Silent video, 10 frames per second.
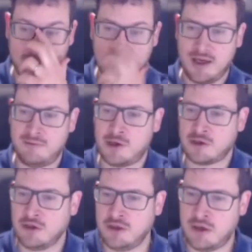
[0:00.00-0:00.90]
a
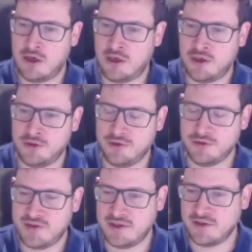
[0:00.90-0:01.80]
model on,
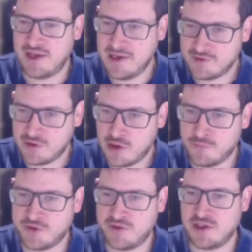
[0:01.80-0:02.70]
say, the text
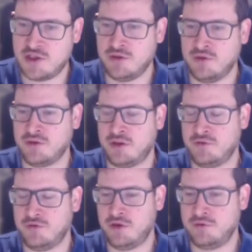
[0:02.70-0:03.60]
conversations
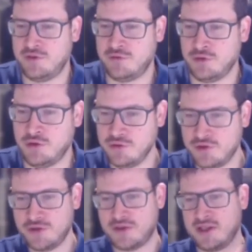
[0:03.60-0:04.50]
of different
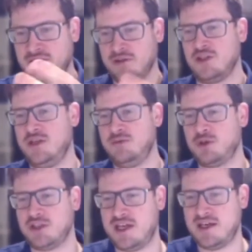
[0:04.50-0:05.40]
users, like in the
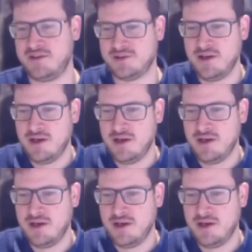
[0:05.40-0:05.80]
Gboard case.